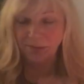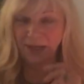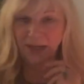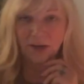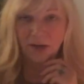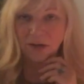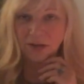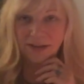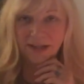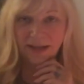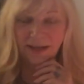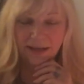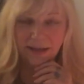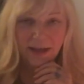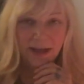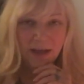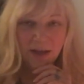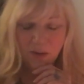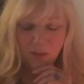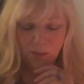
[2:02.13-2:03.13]
of make our day
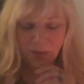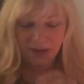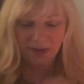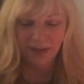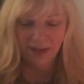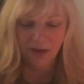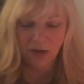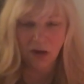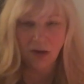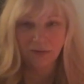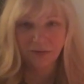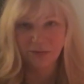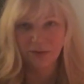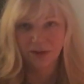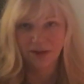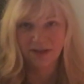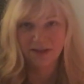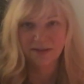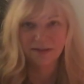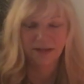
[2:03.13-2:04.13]
when they
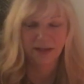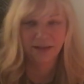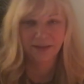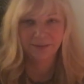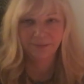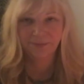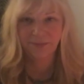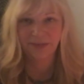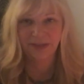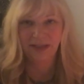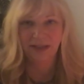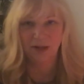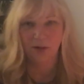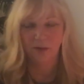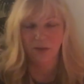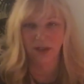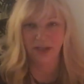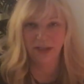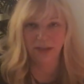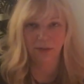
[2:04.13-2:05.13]
offer us, a, you
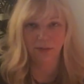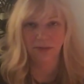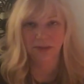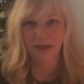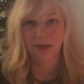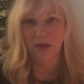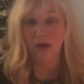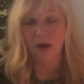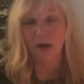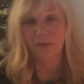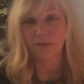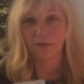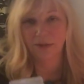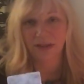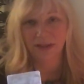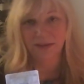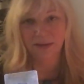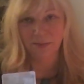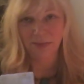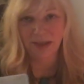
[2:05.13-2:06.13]
know, a cute little
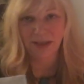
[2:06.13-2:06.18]
offering. They